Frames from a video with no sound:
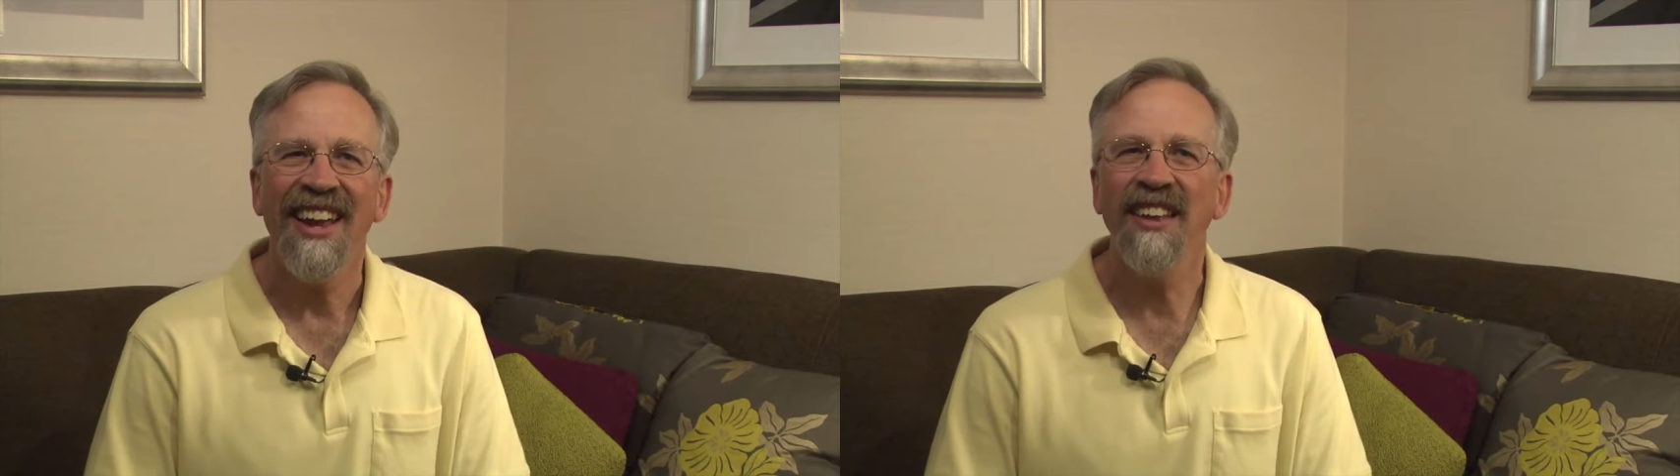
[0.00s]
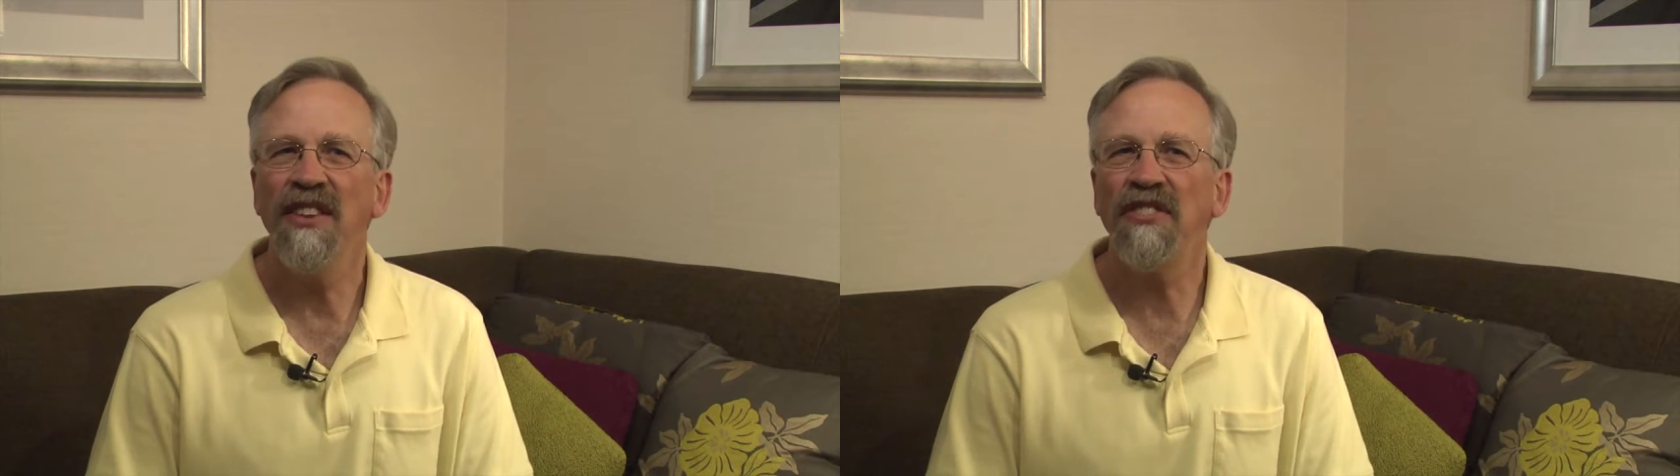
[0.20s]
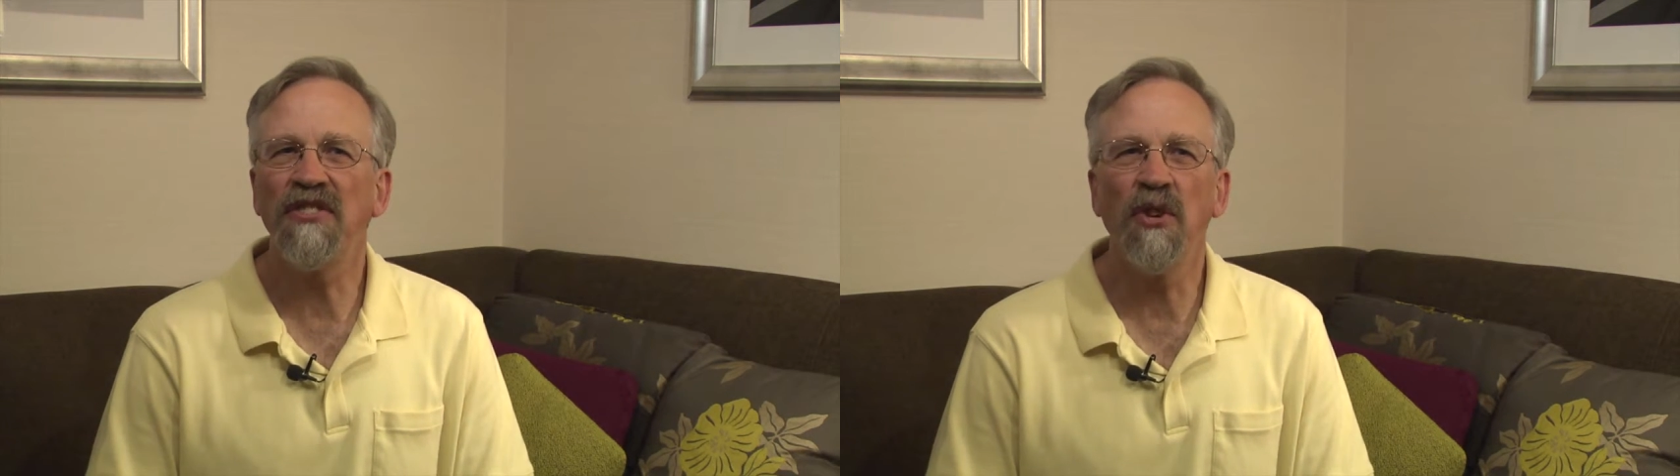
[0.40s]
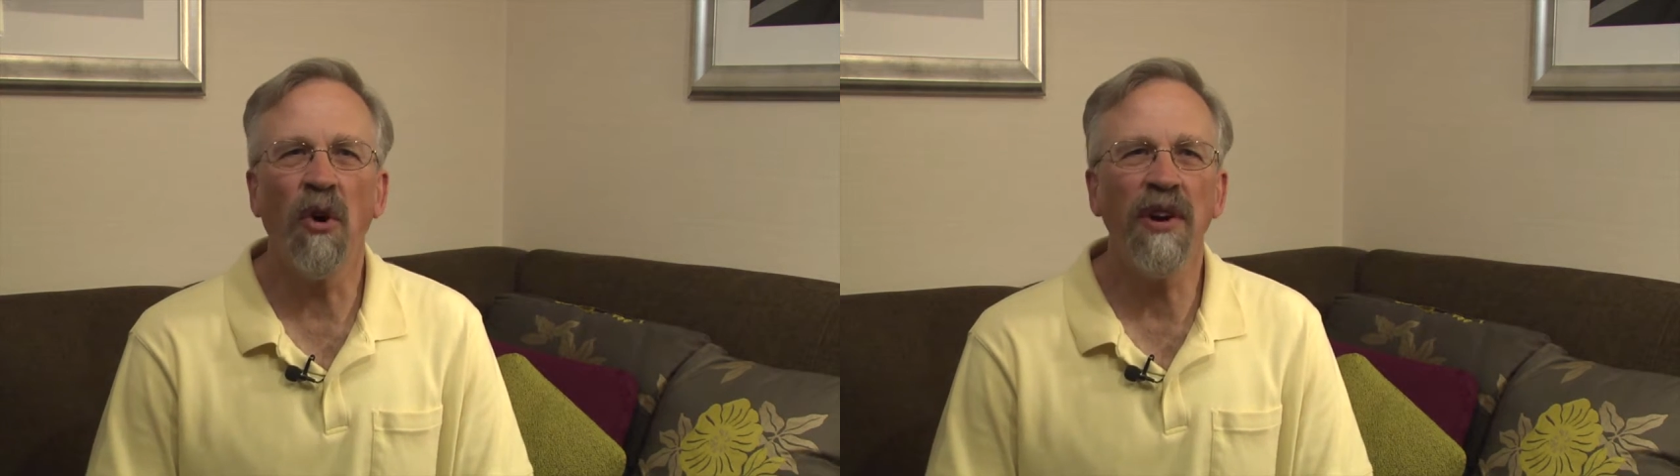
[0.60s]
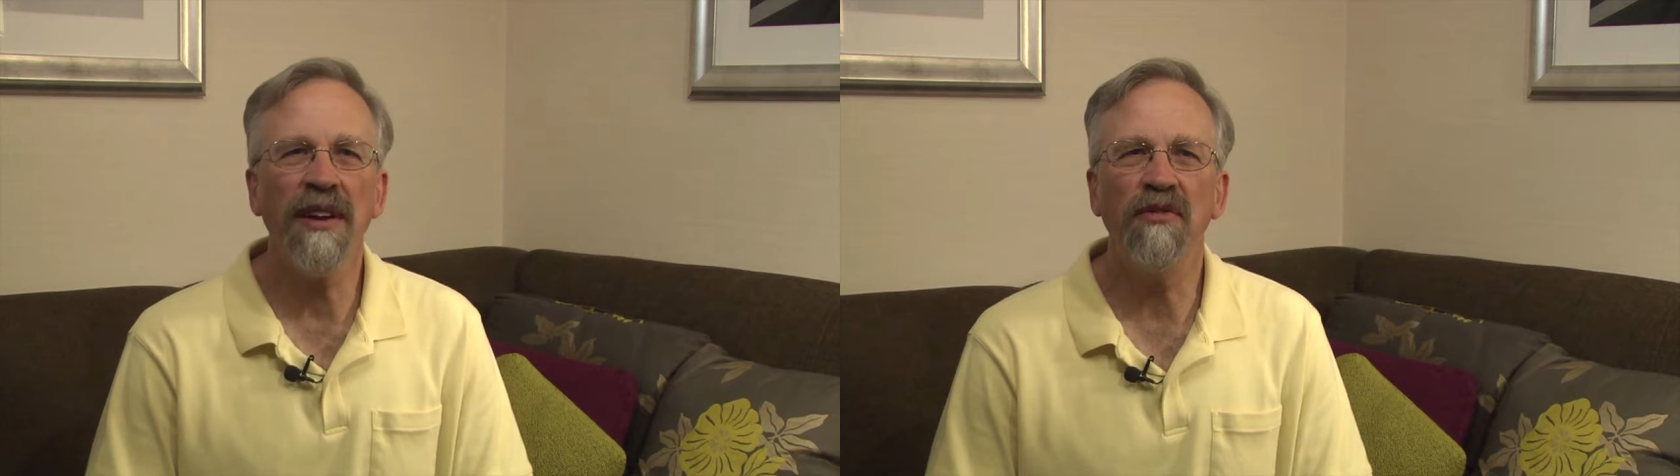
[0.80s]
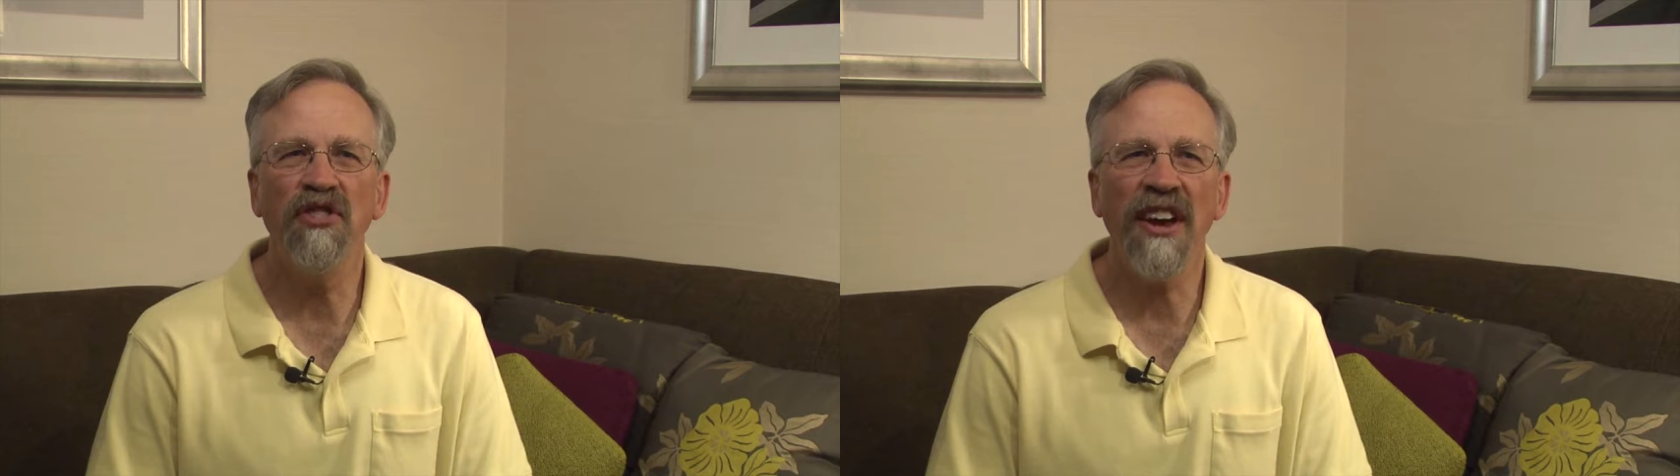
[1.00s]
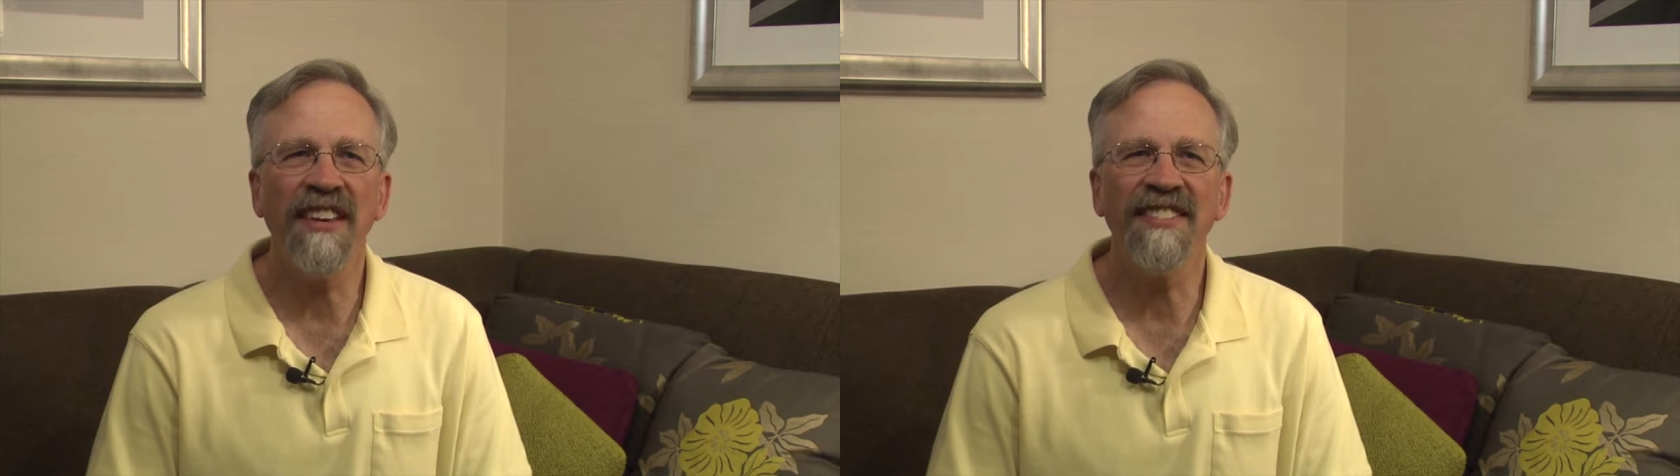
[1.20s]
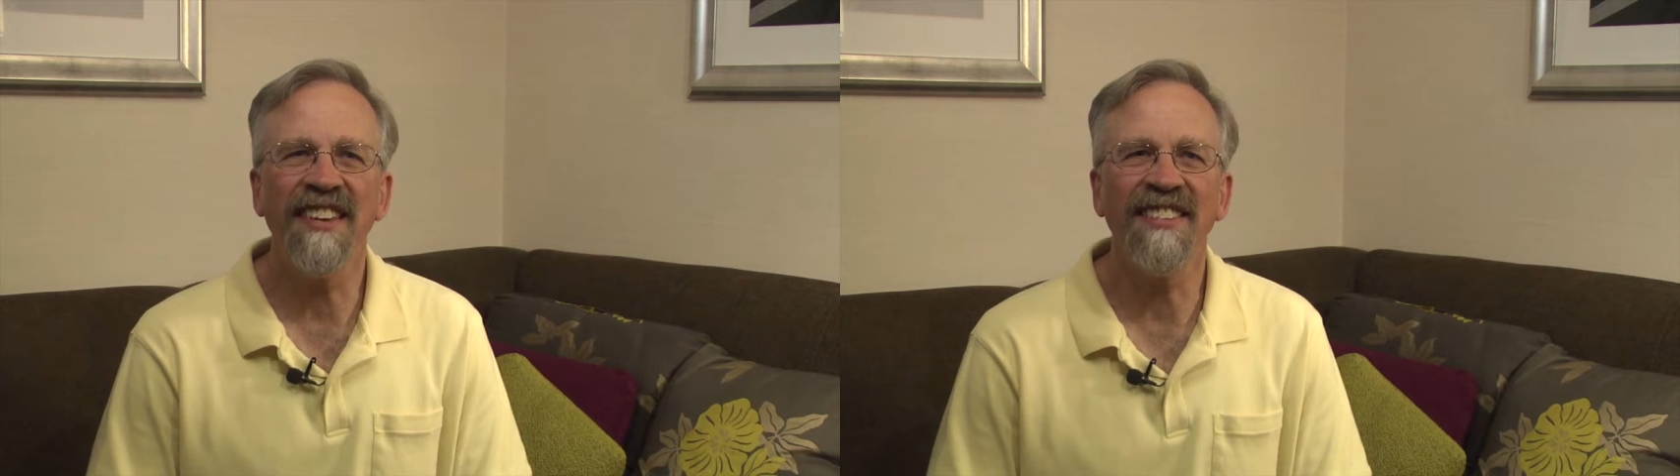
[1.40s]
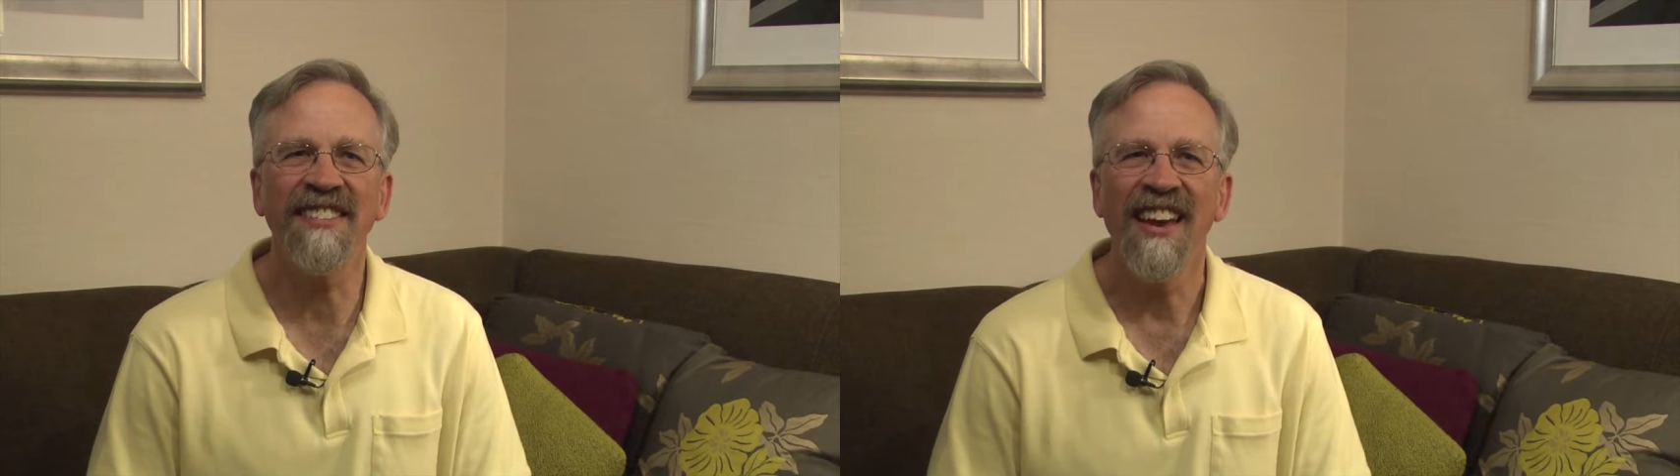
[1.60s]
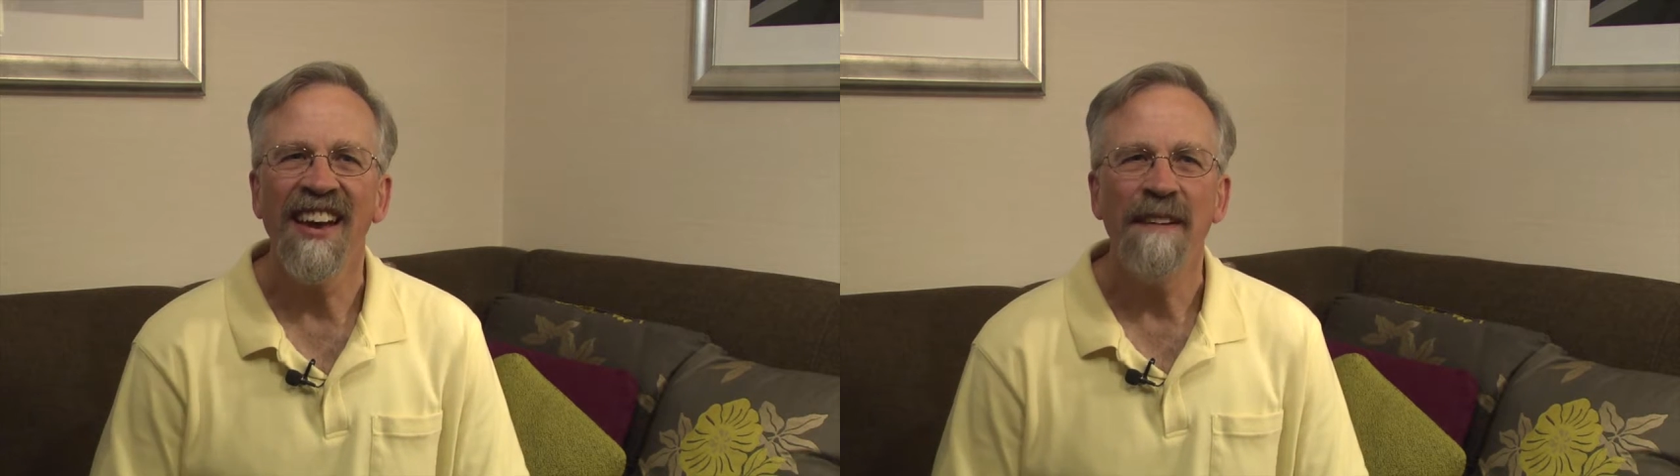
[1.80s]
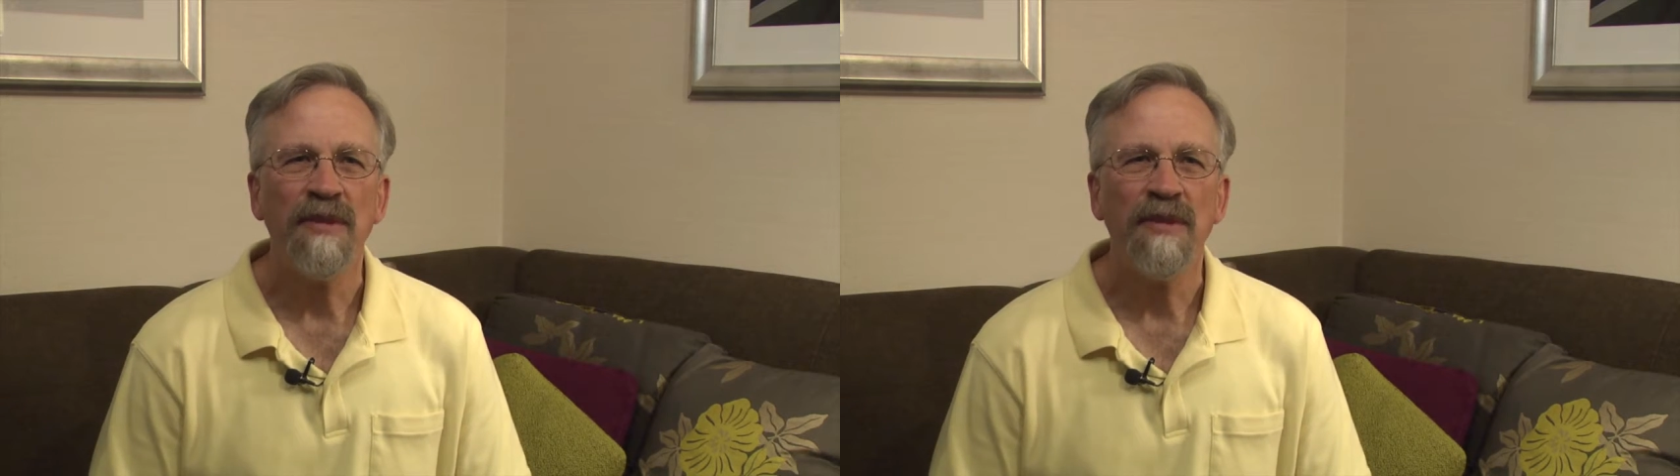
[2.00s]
In the story of Genesis,